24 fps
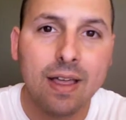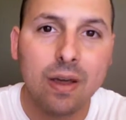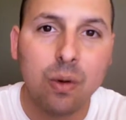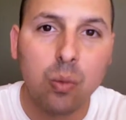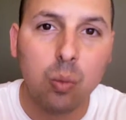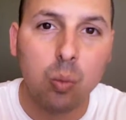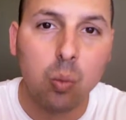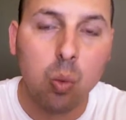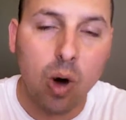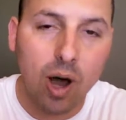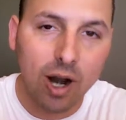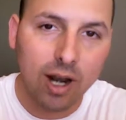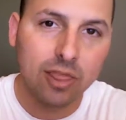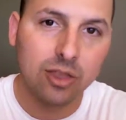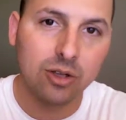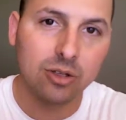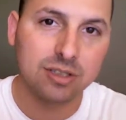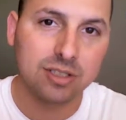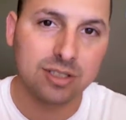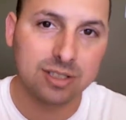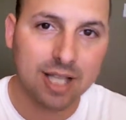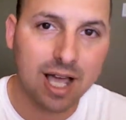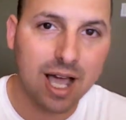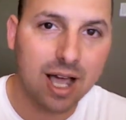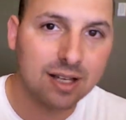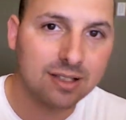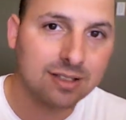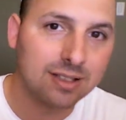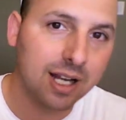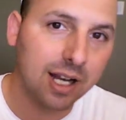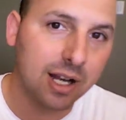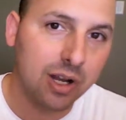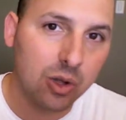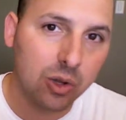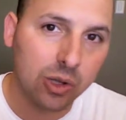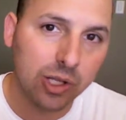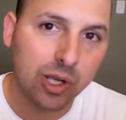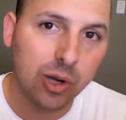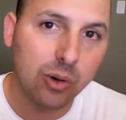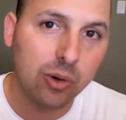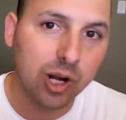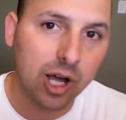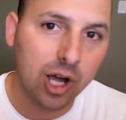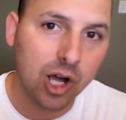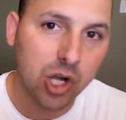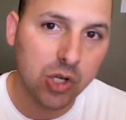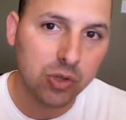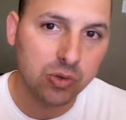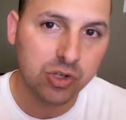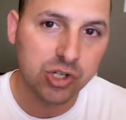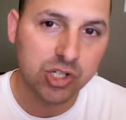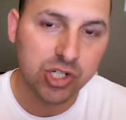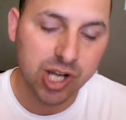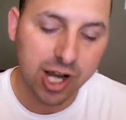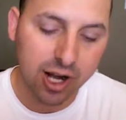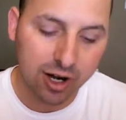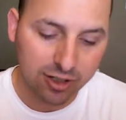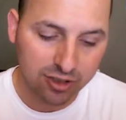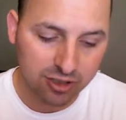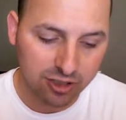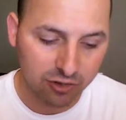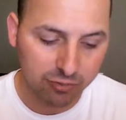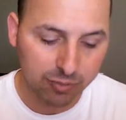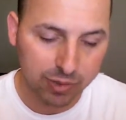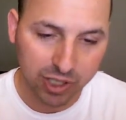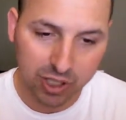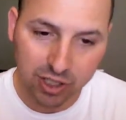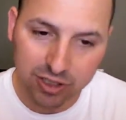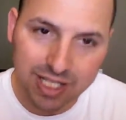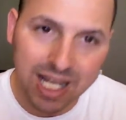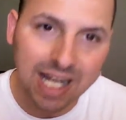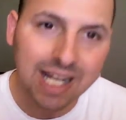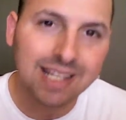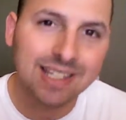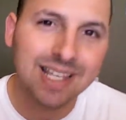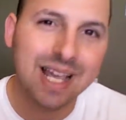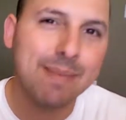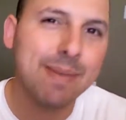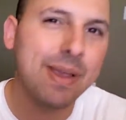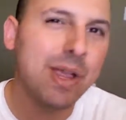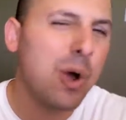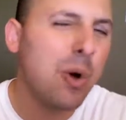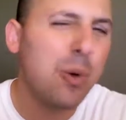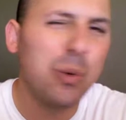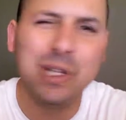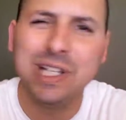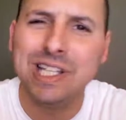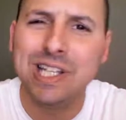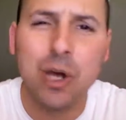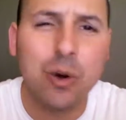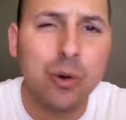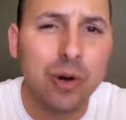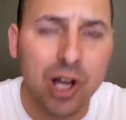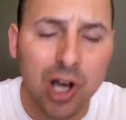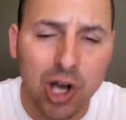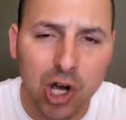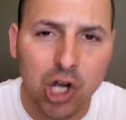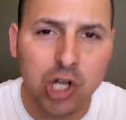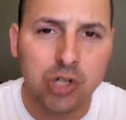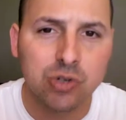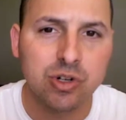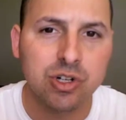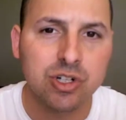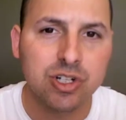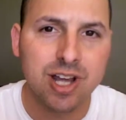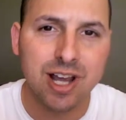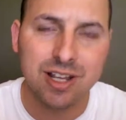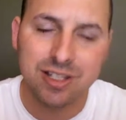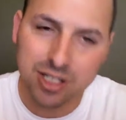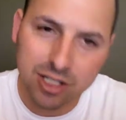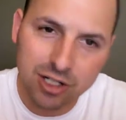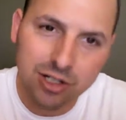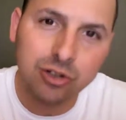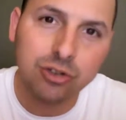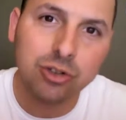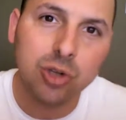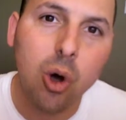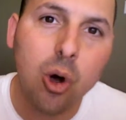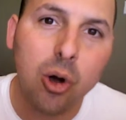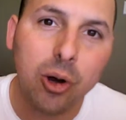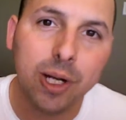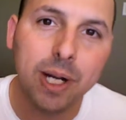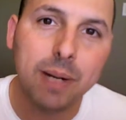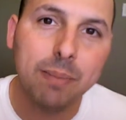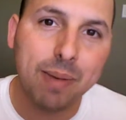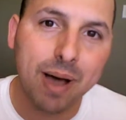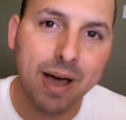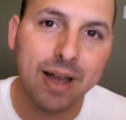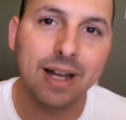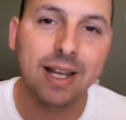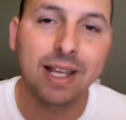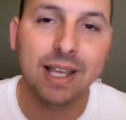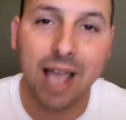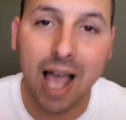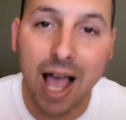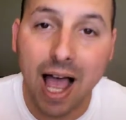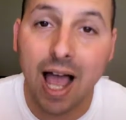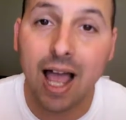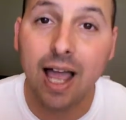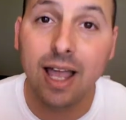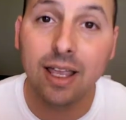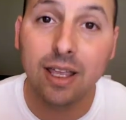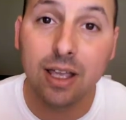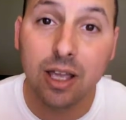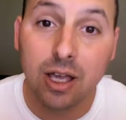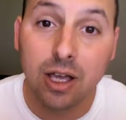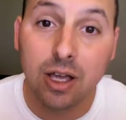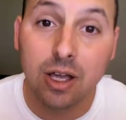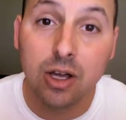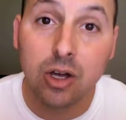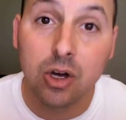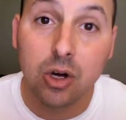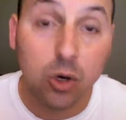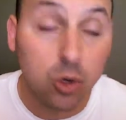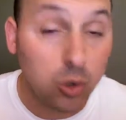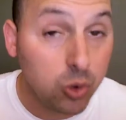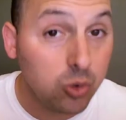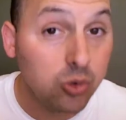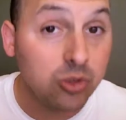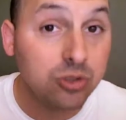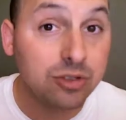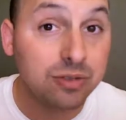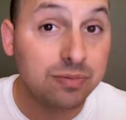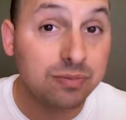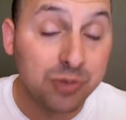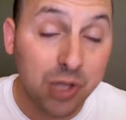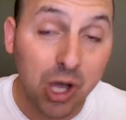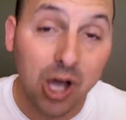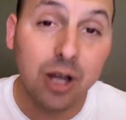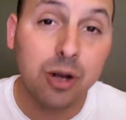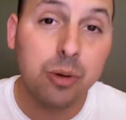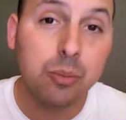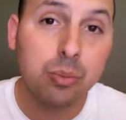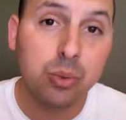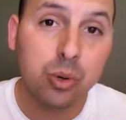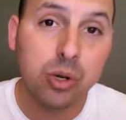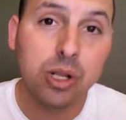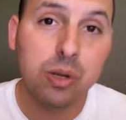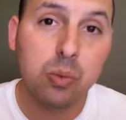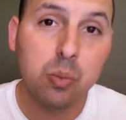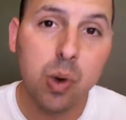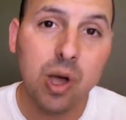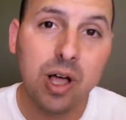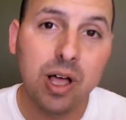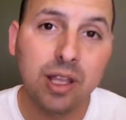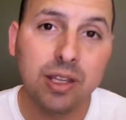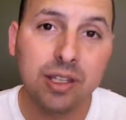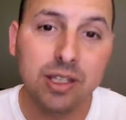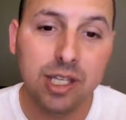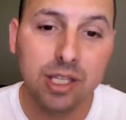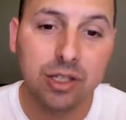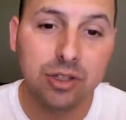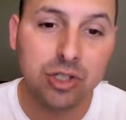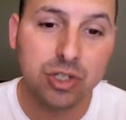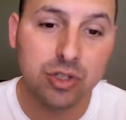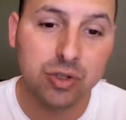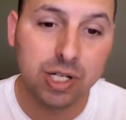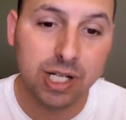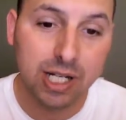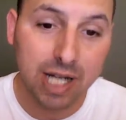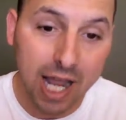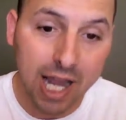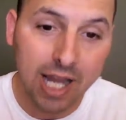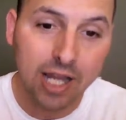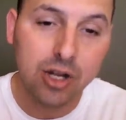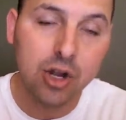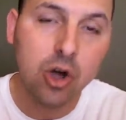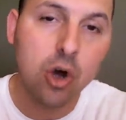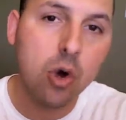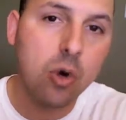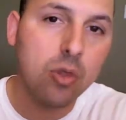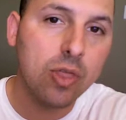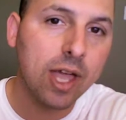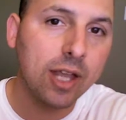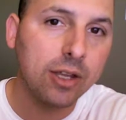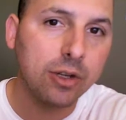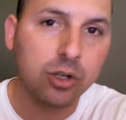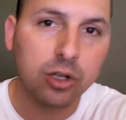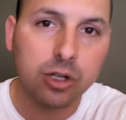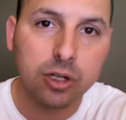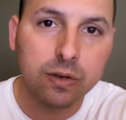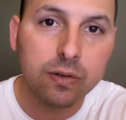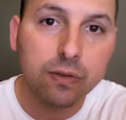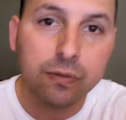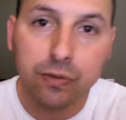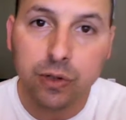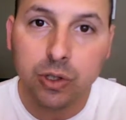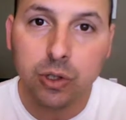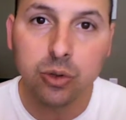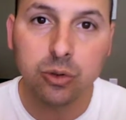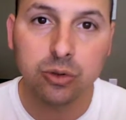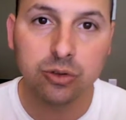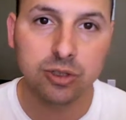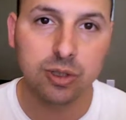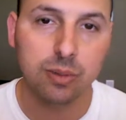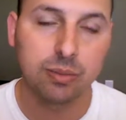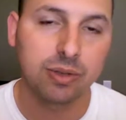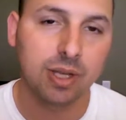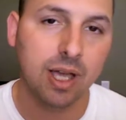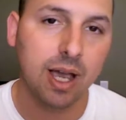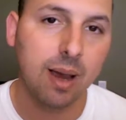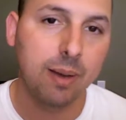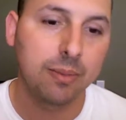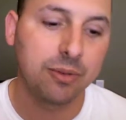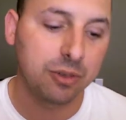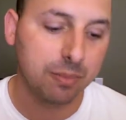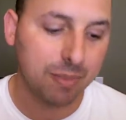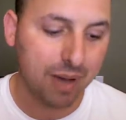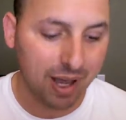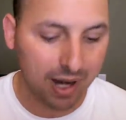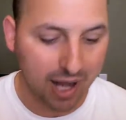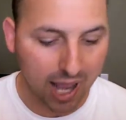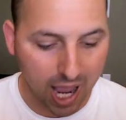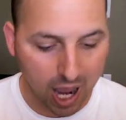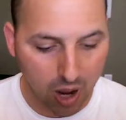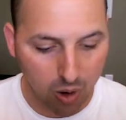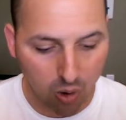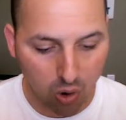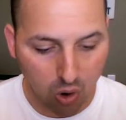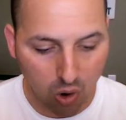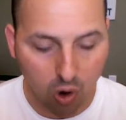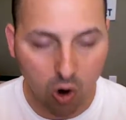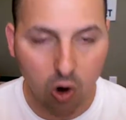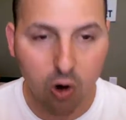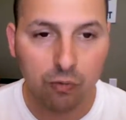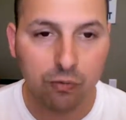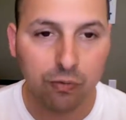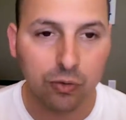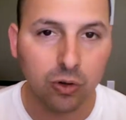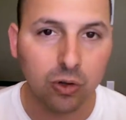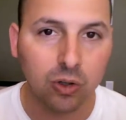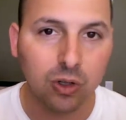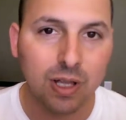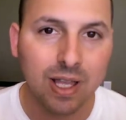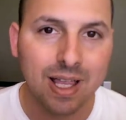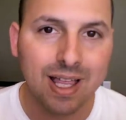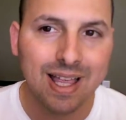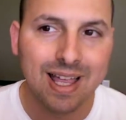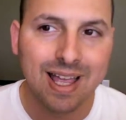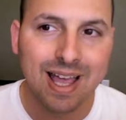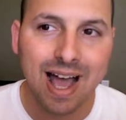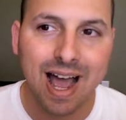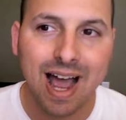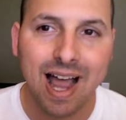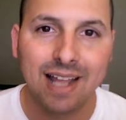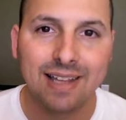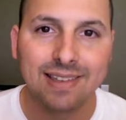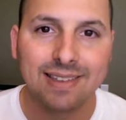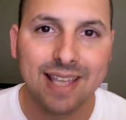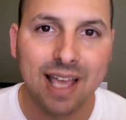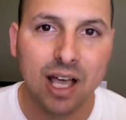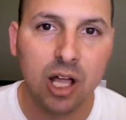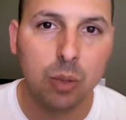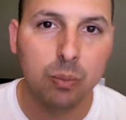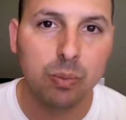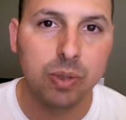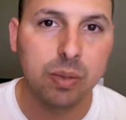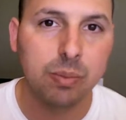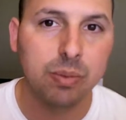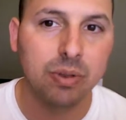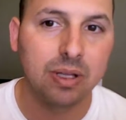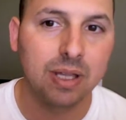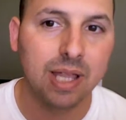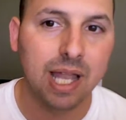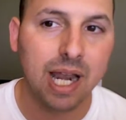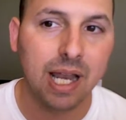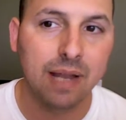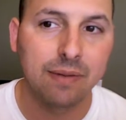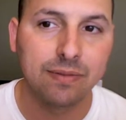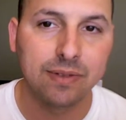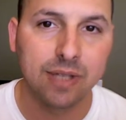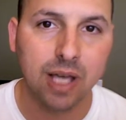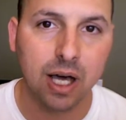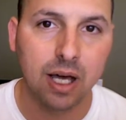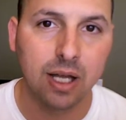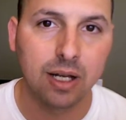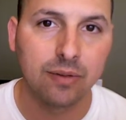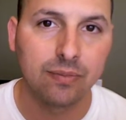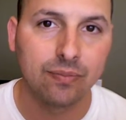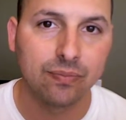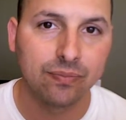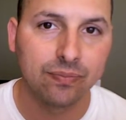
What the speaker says: One of those stocks that I only own 100 shares of, because anytime I only own 100 shares, and you're talking about a guy who's done pretty well in the industry, and I know that you're confused sometimes about how awful I tell people that I've done.